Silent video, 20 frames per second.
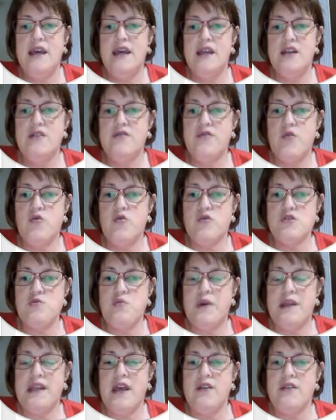And of
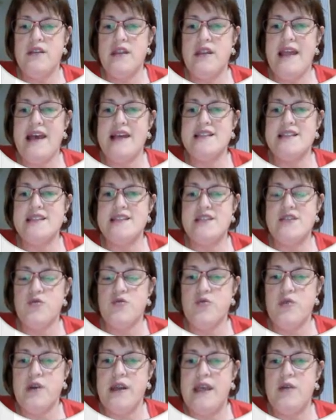course, we know that that's
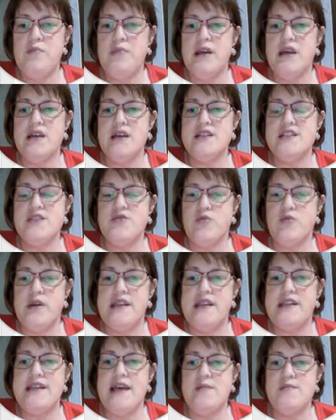3 because
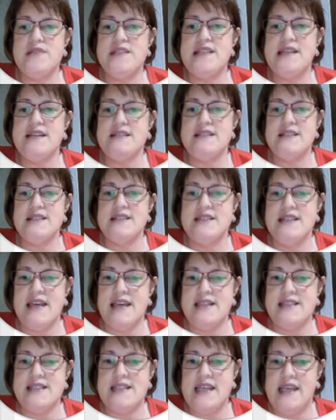3 times 6 is
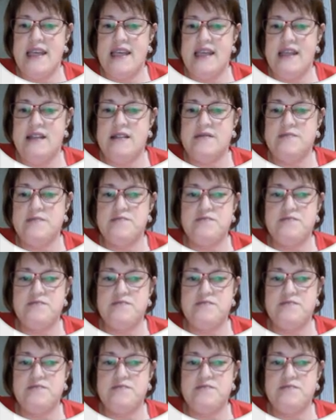18.